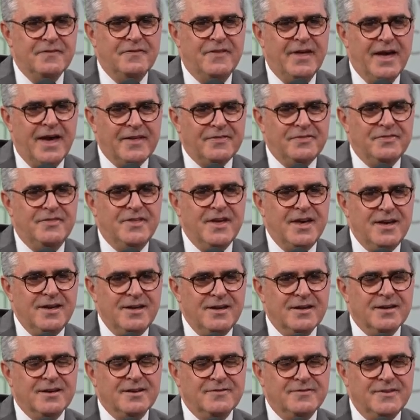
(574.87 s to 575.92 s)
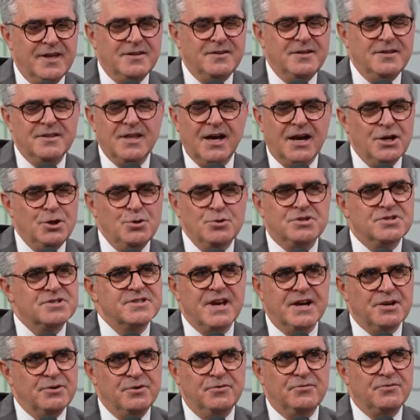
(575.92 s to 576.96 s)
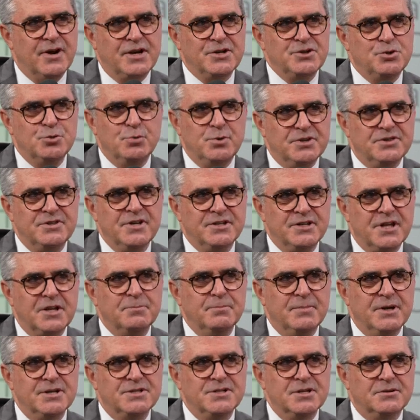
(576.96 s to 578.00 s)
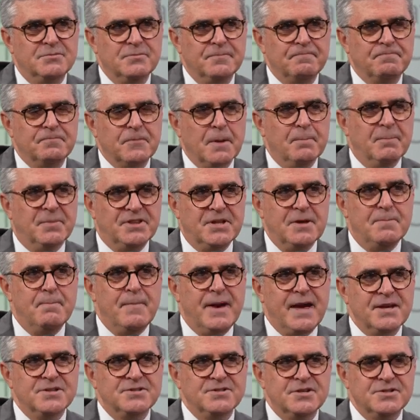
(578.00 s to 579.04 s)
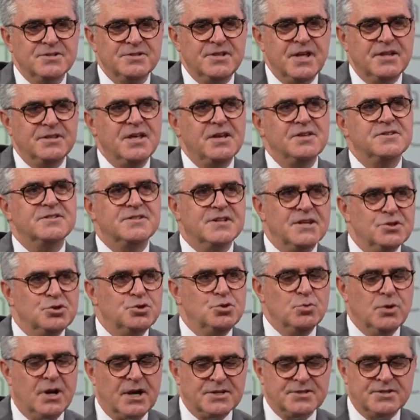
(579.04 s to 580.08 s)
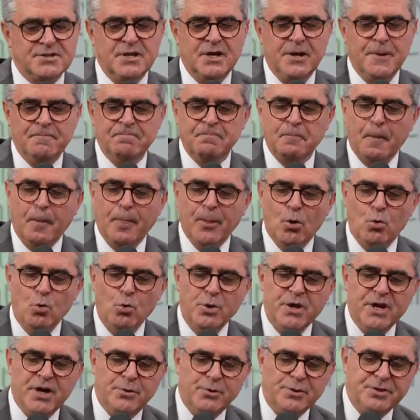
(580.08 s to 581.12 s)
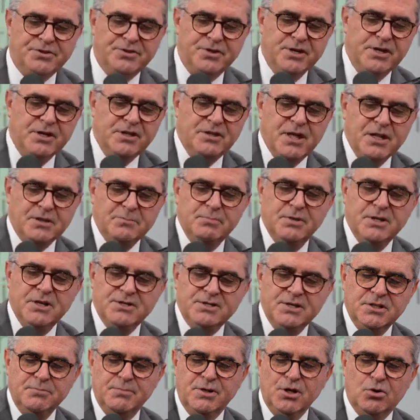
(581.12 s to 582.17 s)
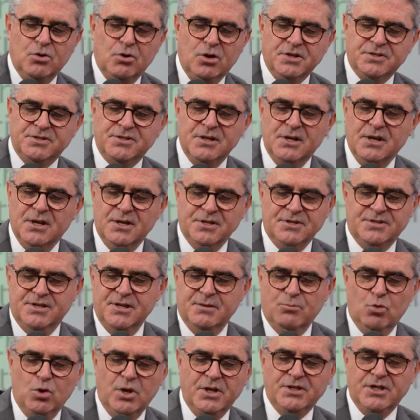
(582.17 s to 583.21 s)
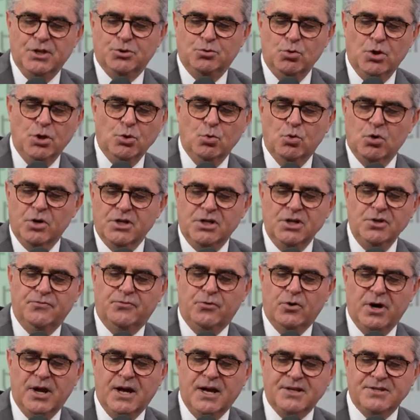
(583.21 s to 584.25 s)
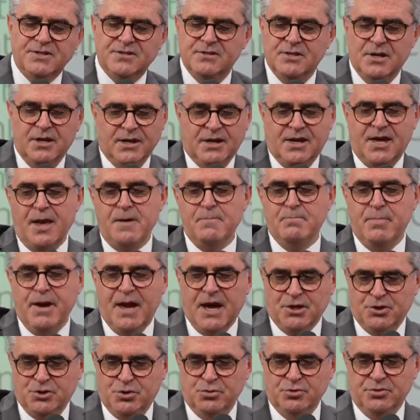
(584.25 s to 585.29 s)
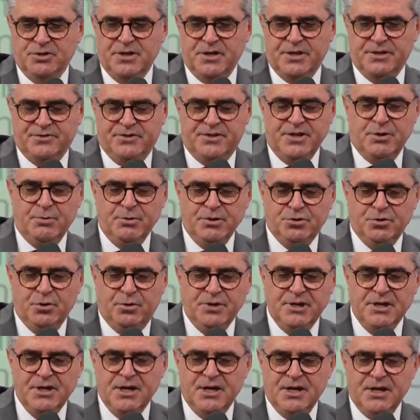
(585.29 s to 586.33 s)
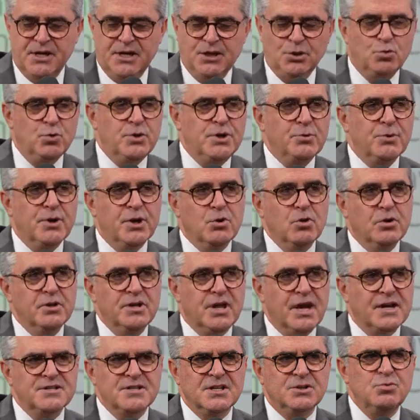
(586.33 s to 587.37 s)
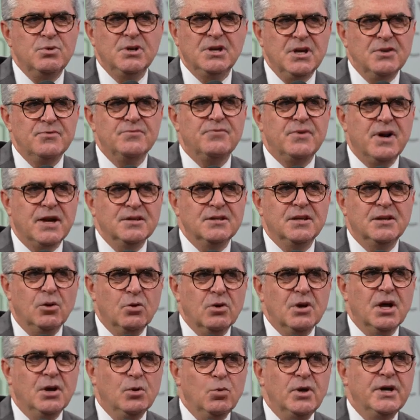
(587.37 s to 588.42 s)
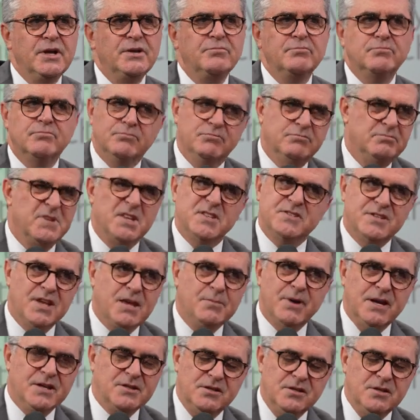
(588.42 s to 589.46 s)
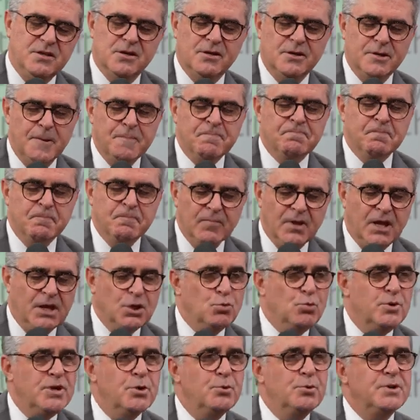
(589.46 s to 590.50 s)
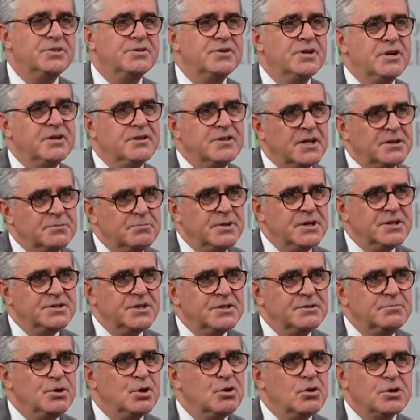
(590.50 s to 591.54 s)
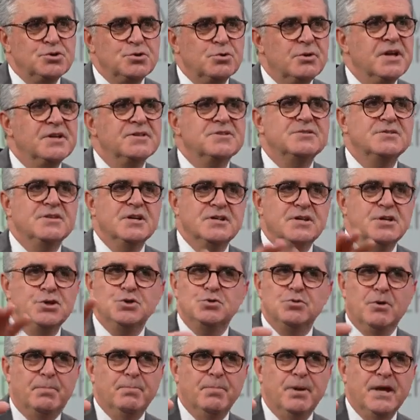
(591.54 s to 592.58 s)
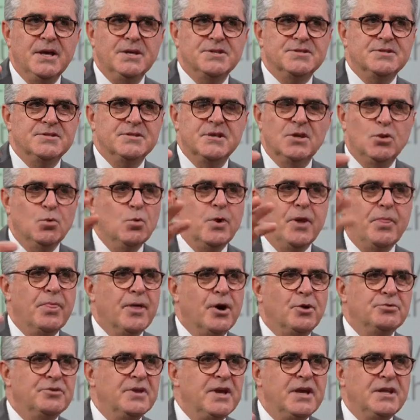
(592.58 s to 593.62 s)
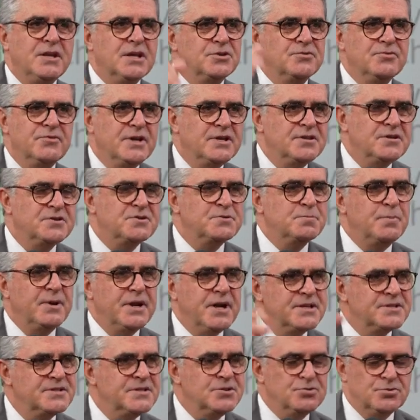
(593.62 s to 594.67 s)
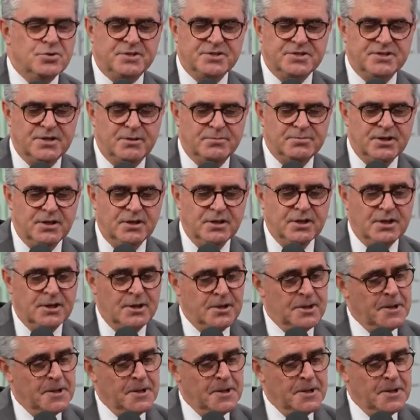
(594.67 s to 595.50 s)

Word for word: that they they did a huge sacrifice to return that budget. But the message that they sent to us we are returning that budget because someone that were working for us came back to their territory, and we recognize that we can find a local one, the same idea, and we are returning that budget because you can send it to a place without any advantage present or something.